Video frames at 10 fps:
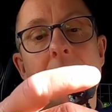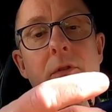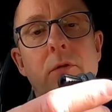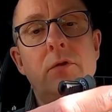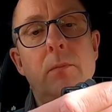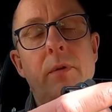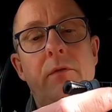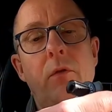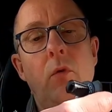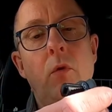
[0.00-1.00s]
and I have used them
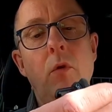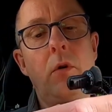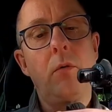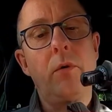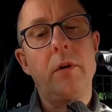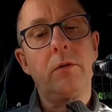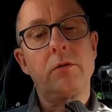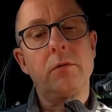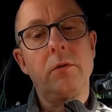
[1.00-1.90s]
before when I